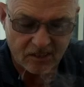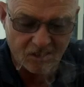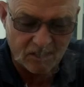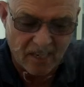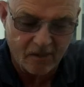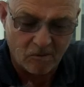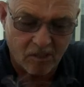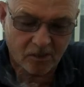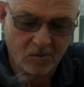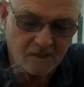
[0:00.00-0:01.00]
just now
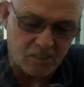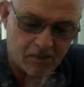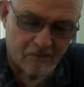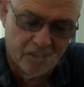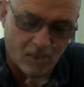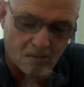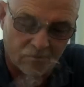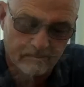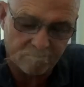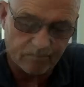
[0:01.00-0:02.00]
works, which is a result,
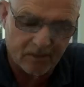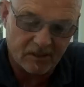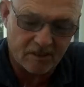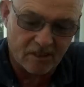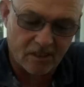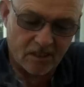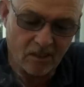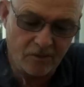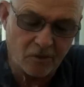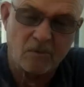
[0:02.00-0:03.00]
because I
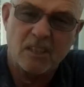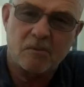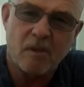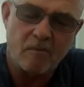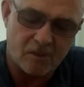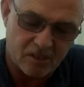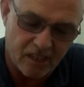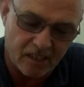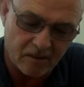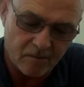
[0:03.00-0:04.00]
thought this one was
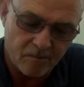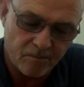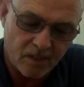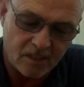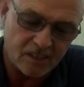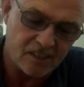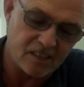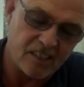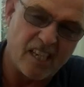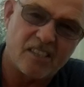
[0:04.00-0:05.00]
dead, and this is
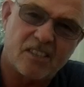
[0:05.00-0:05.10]
the